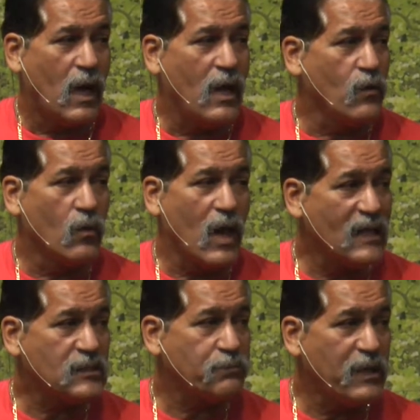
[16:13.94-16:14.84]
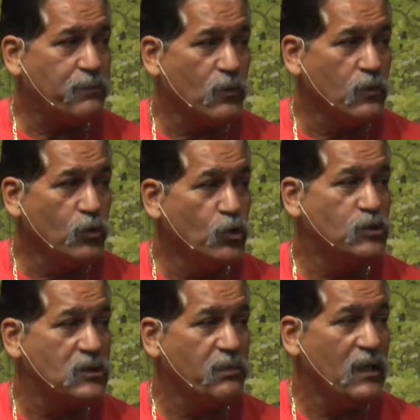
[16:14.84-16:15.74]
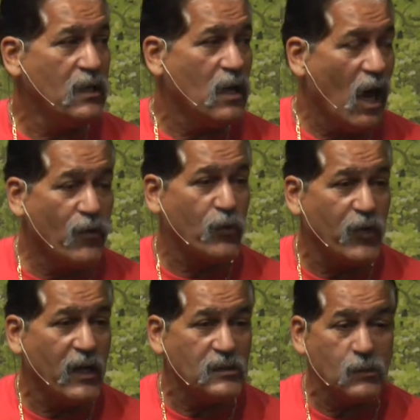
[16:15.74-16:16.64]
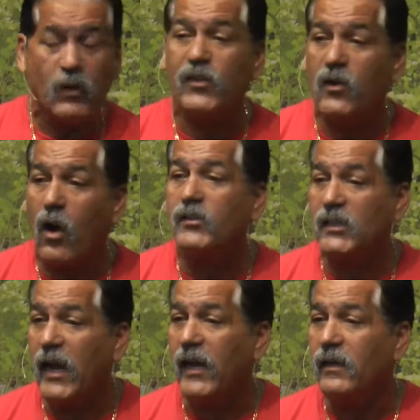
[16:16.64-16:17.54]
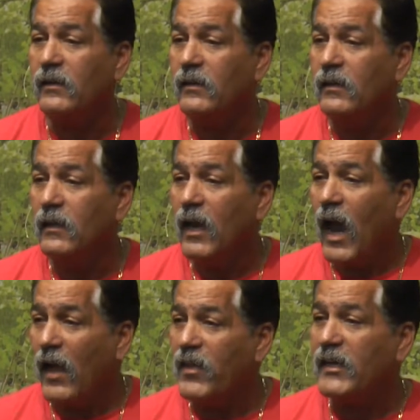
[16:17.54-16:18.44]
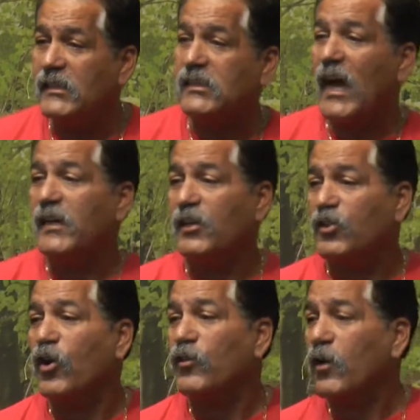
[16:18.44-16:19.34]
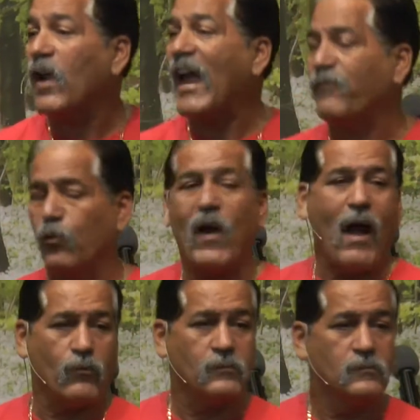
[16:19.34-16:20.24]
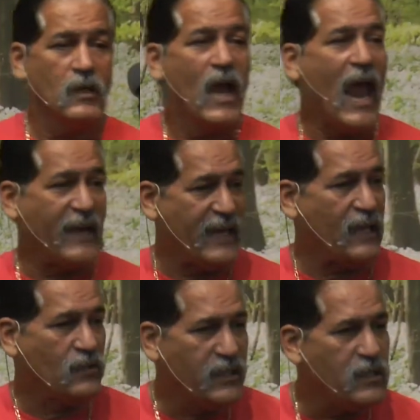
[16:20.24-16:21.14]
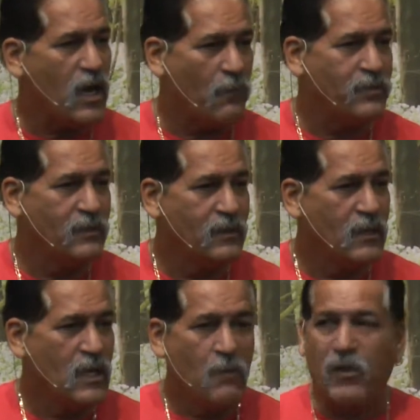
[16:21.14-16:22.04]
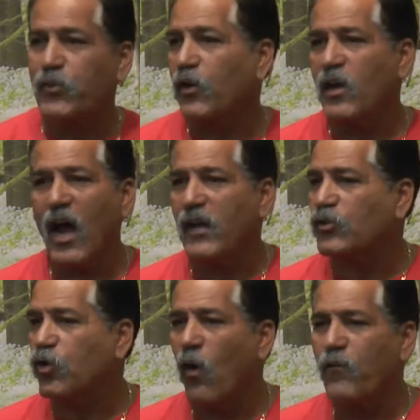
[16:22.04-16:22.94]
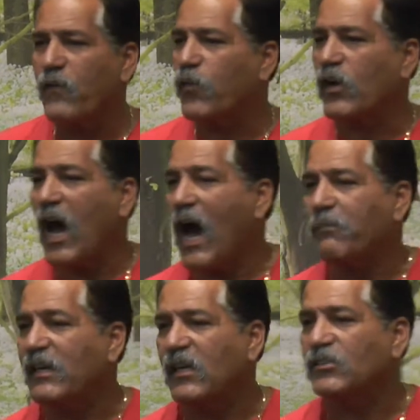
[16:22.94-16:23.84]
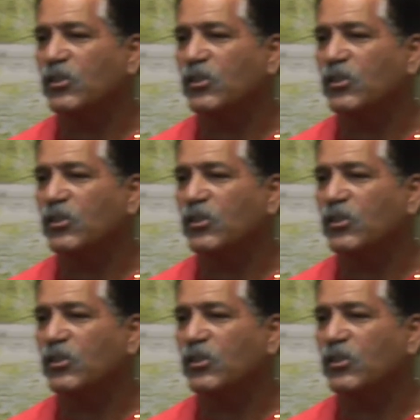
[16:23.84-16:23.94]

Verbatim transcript: I know lots of people who used to be other things than what they are today, and they decided to turn their life around and get cleaned up but they're not a trophy for God because